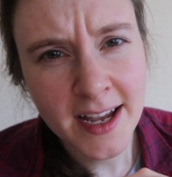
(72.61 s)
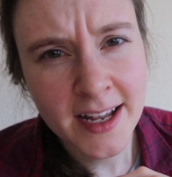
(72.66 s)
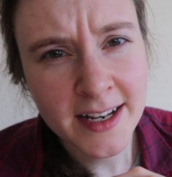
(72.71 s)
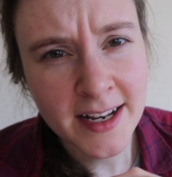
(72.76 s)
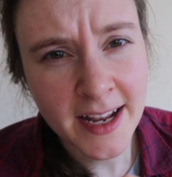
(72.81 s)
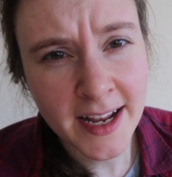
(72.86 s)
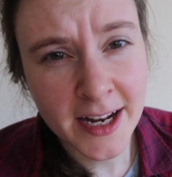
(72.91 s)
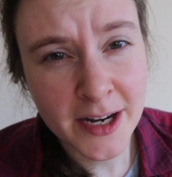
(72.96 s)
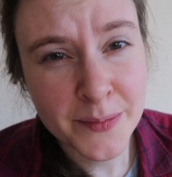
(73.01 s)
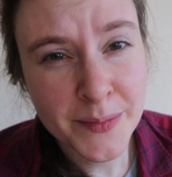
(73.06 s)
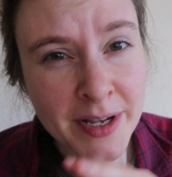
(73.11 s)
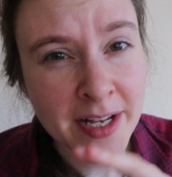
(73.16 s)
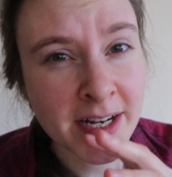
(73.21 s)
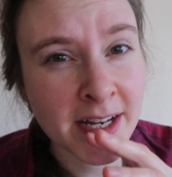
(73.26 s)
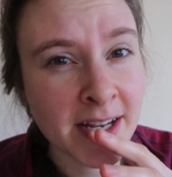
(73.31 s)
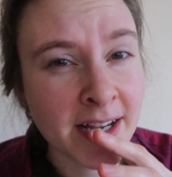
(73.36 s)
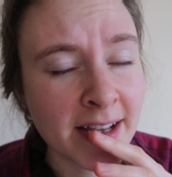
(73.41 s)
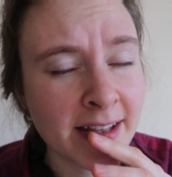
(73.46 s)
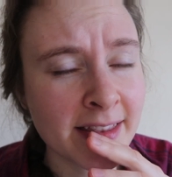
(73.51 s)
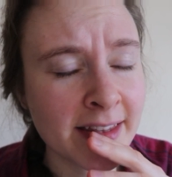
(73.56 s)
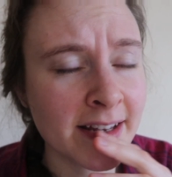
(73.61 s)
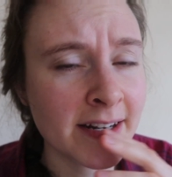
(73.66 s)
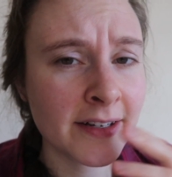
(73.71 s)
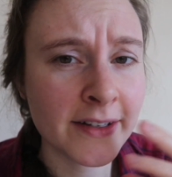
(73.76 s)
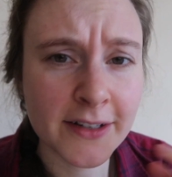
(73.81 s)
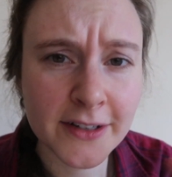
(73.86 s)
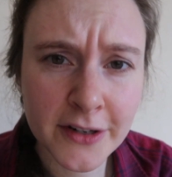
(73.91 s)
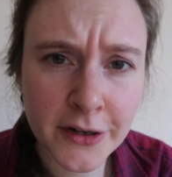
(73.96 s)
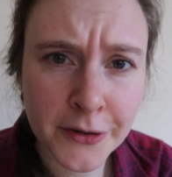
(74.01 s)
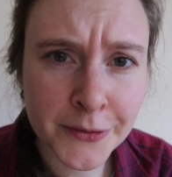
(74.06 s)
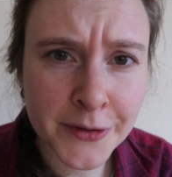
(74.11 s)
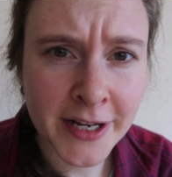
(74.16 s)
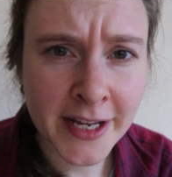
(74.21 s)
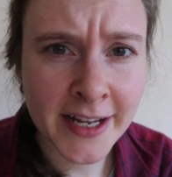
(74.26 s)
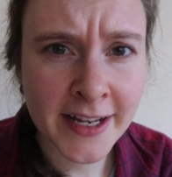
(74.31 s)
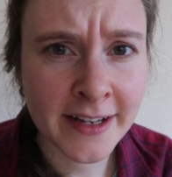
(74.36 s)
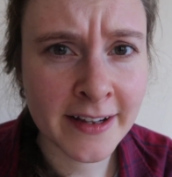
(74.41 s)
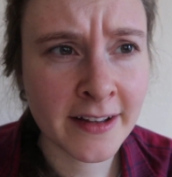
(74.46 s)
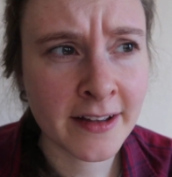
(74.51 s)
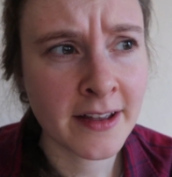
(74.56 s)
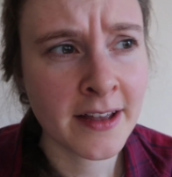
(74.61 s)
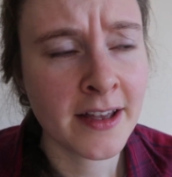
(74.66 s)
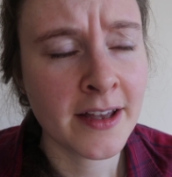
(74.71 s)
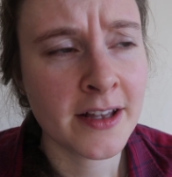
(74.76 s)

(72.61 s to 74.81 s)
and animating and then coding,